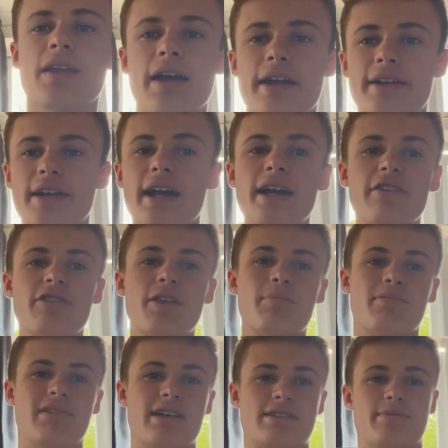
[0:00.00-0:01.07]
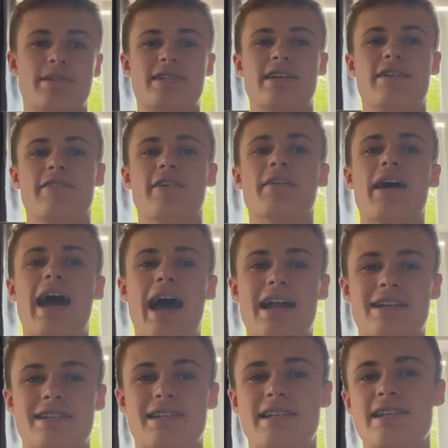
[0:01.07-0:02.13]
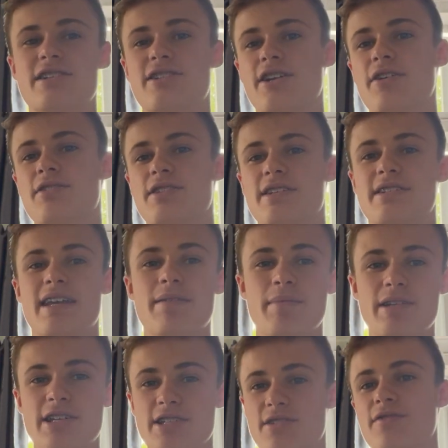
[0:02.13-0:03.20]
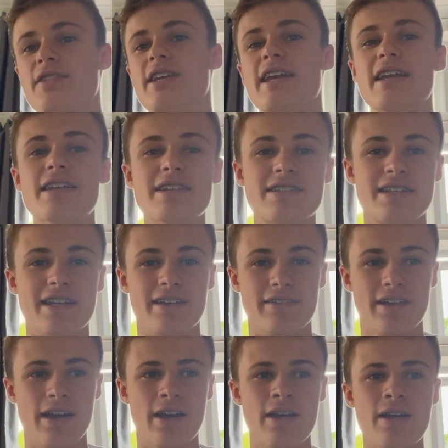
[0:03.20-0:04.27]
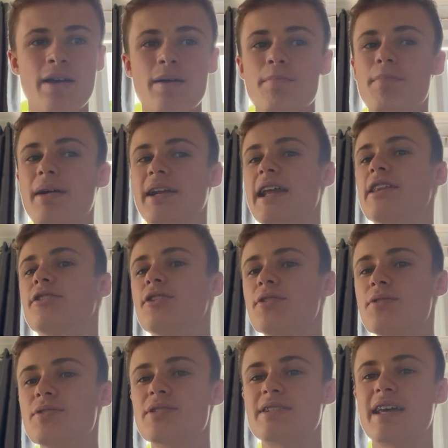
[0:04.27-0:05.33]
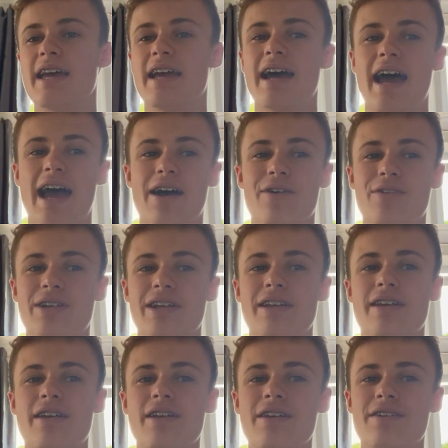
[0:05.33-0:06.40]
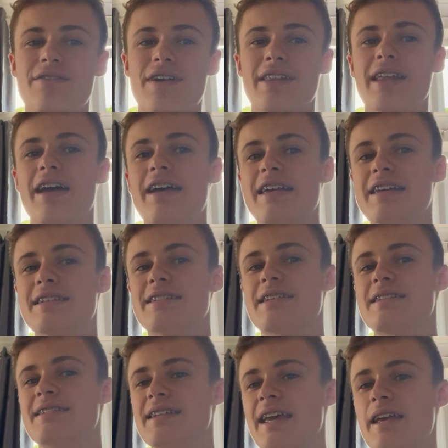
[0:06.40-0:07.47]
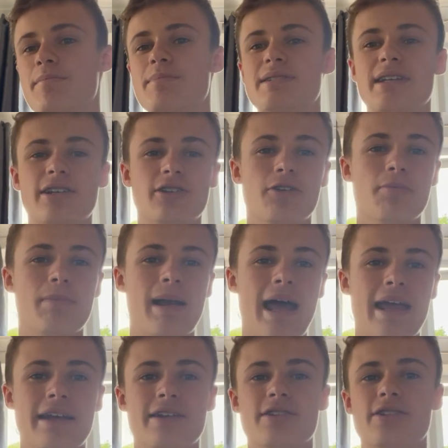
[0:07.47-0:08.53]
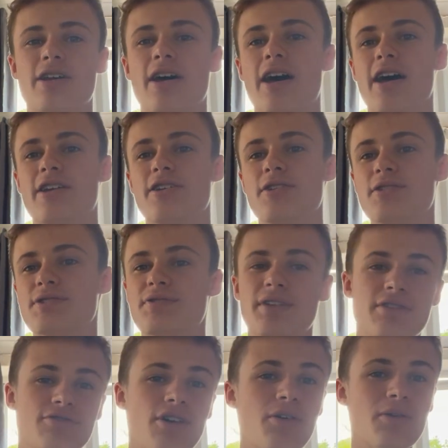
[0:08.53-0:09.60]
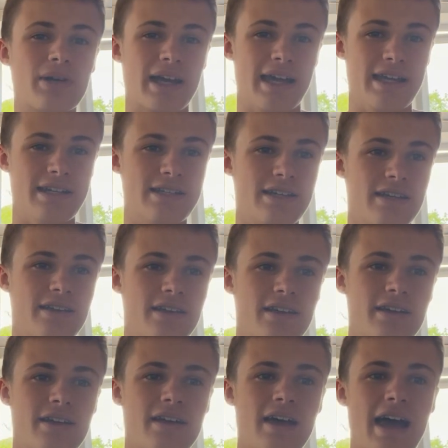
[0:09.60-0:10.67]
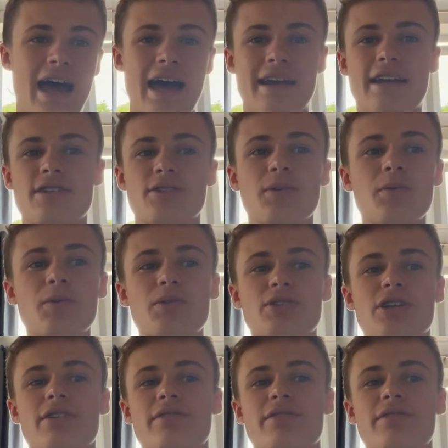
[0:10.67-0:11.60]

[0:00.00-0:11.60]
None of the press material actually shows us images of the interior, but they do say at Audi that that is the same signal paint used for the roll cage, and there's also